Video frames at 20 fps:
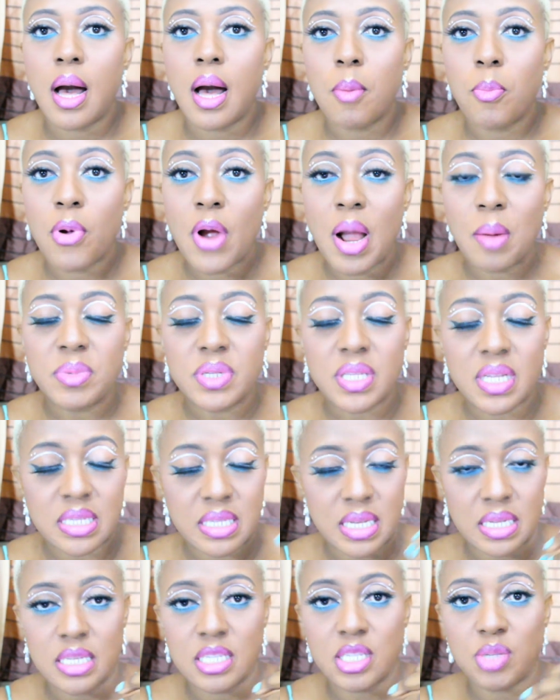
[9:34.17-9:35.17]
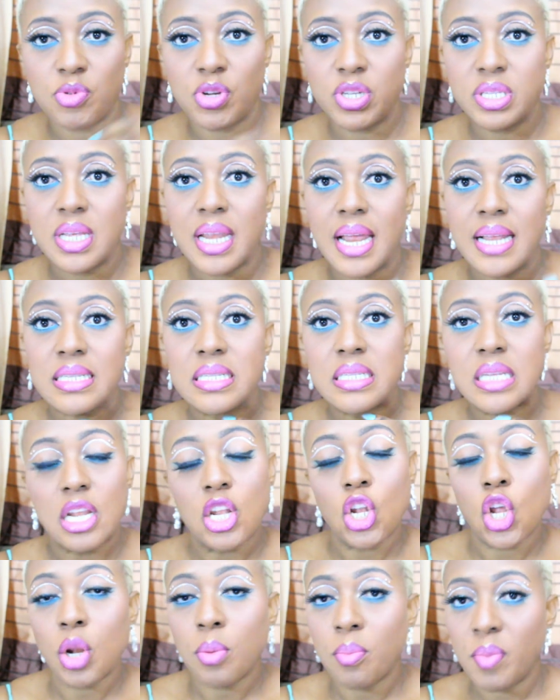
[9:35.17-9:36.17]
primers and setting sprays that I did
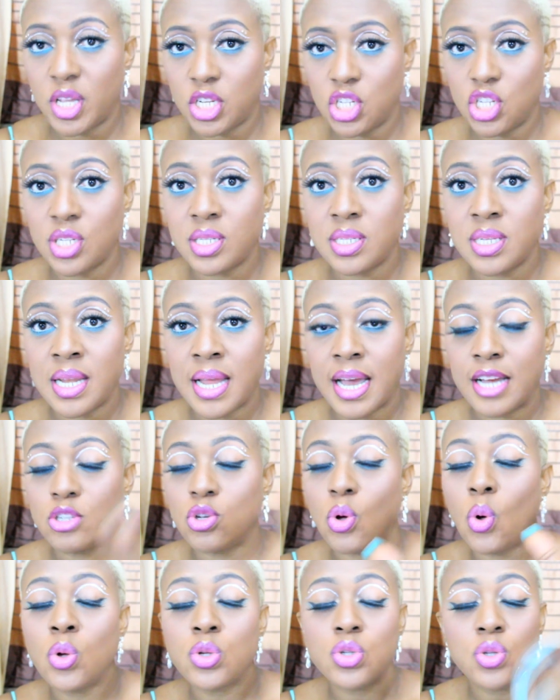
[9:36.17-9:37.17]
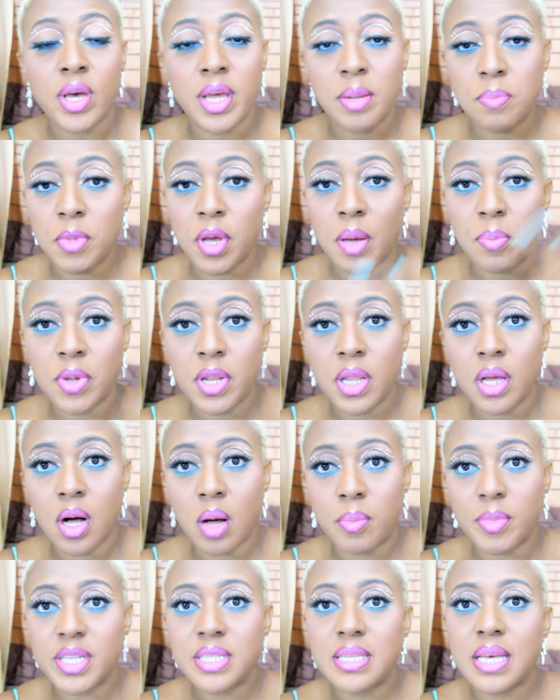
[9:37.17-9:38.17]
not mention tonight, also hit me up in the
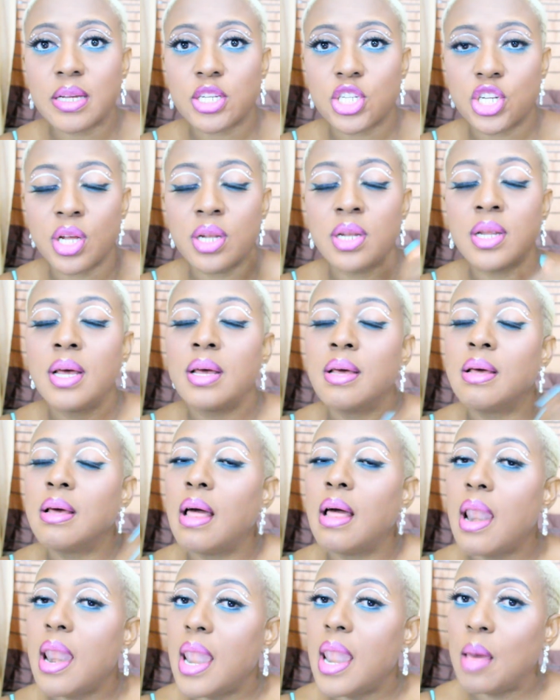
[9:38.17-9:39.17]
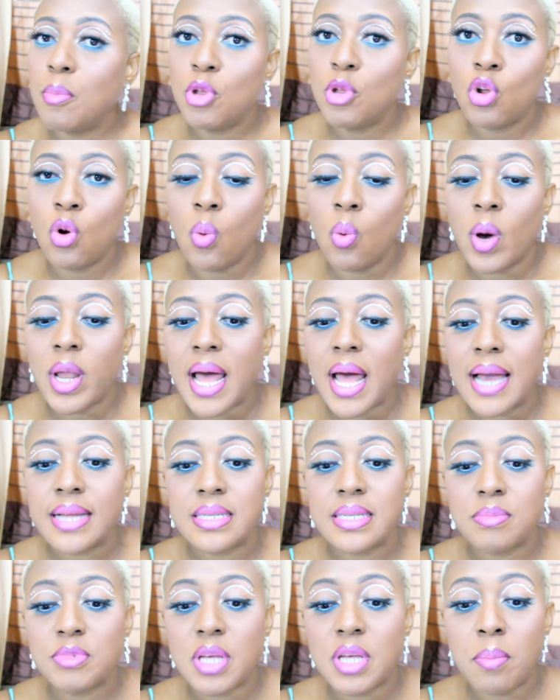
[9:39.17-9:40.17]
comment section. Let me know what
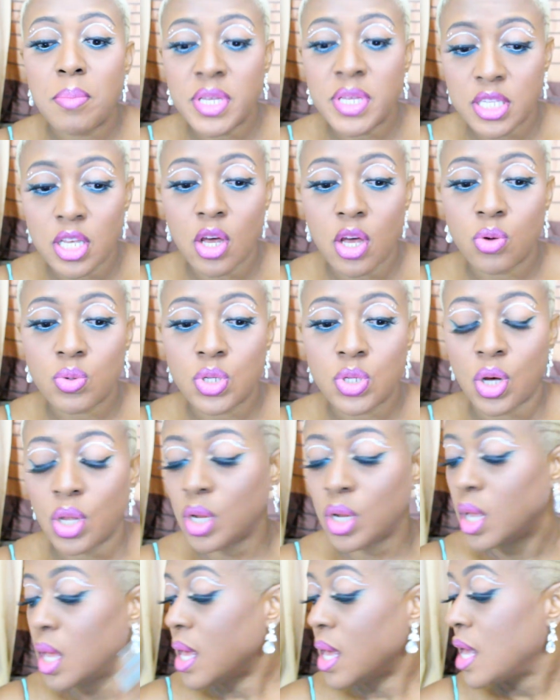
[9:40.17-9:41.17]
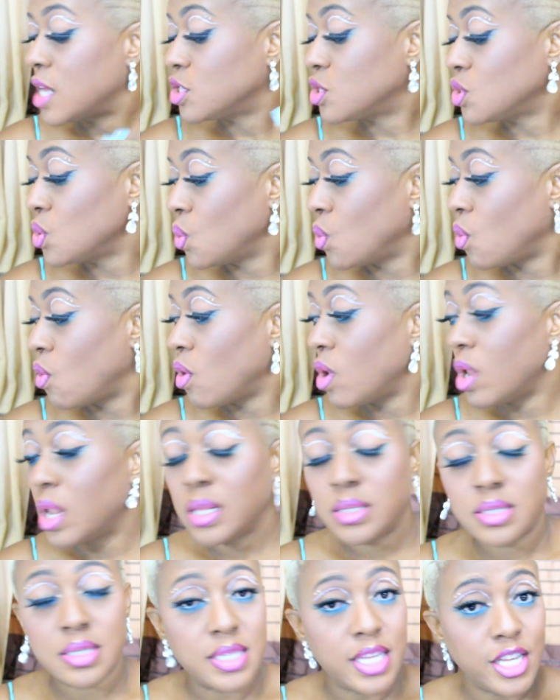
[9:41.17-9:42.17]
items I'm missing out on. So
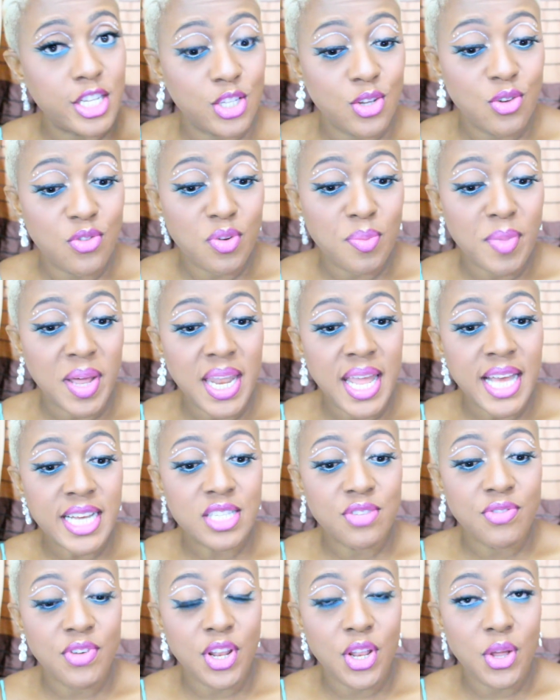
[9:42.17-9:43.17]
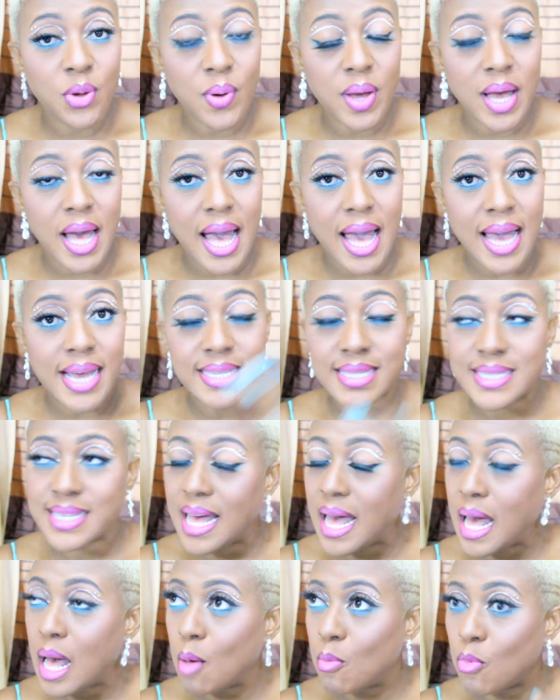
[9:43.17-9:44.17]
stay tuned for my next video, guys.
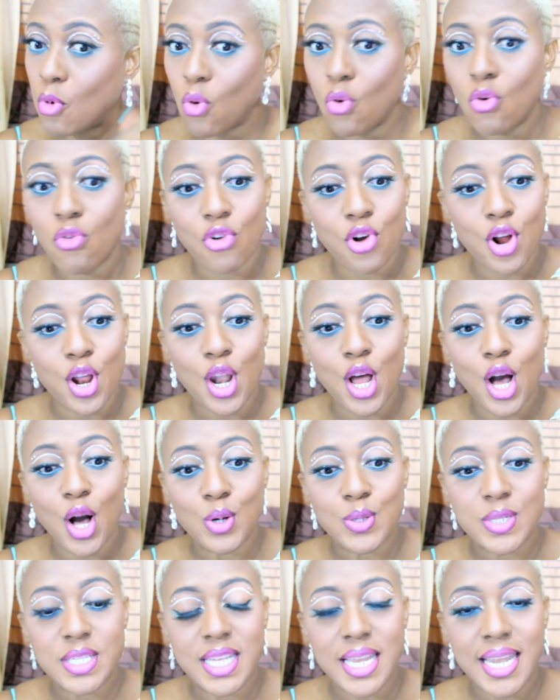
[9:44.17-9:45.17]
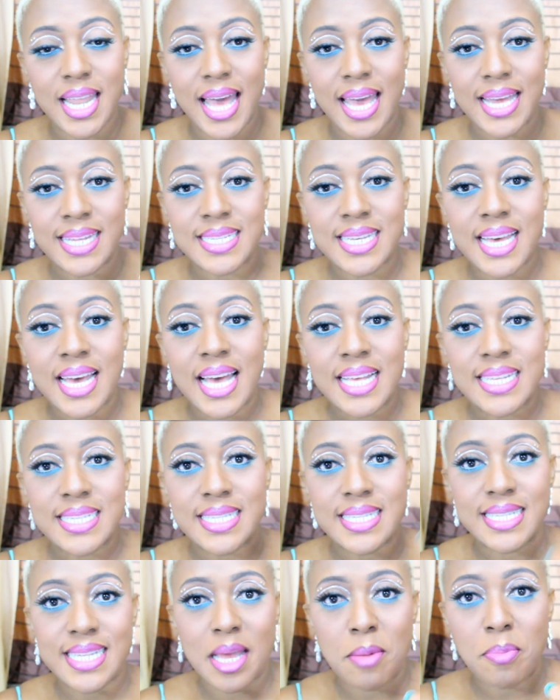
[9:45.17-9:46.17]
I'm over and out tonight. Stay